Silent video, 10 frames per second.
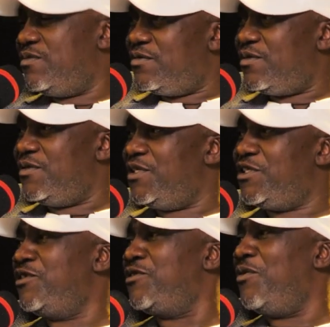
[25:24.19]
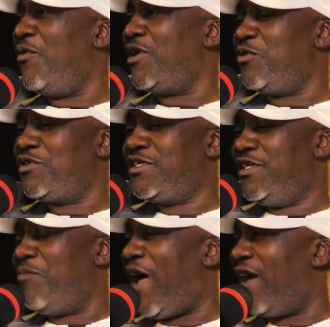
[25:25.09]
we didn't know what was in
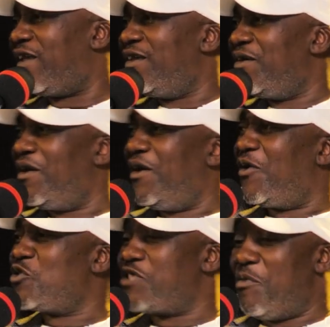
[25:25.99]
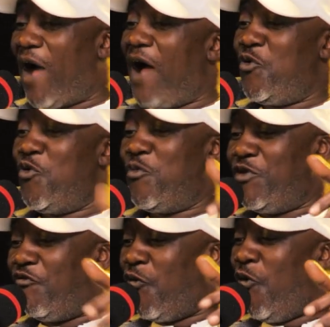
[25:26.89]
the bag. Because the bag will
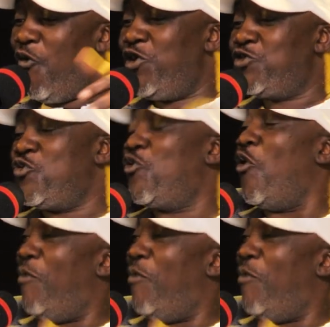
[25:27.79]
be full, it will go